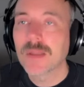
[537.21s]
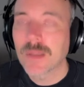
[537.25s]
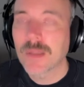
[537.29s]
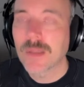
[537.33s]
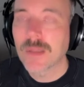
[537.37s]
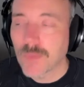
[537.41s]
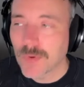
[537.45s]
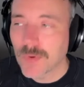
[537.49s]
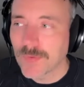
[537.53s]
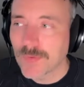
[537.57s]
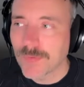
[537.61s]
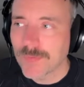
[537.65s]

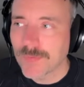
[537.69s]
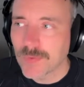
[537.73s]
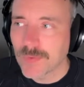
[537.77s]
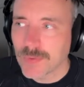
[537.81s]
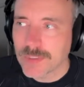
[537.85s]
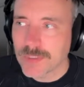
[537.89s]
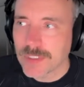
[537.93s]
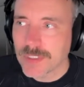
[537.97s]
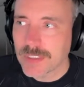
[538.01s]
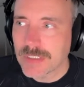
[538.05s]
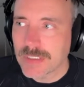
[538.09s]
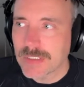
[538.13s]
There was, of
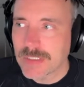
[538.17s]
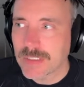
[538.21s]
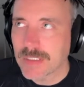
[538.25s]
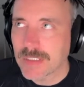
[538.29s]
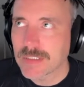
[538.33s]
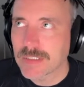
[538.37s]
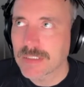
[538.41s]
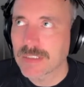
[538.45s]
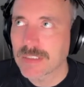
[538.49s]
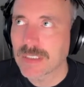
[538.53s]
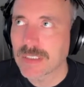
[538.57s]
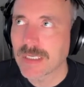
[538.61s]
course, a
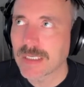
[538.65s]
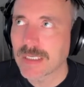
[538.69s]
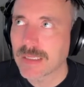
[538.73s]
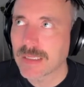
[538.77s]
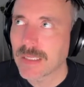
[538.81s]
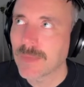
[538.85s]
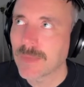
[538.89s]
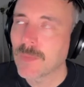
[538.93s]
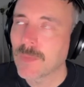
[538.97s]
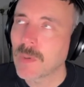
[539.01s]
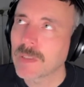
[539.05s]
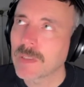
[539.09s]
discussion
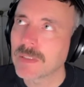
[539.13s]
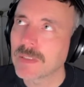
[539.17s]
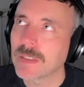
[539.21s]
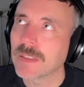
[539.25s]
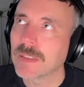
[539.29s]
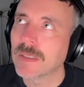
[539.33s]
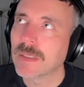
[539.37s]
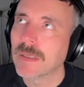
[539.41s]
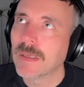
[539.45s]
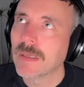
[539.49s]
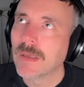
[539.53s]
like they wanted.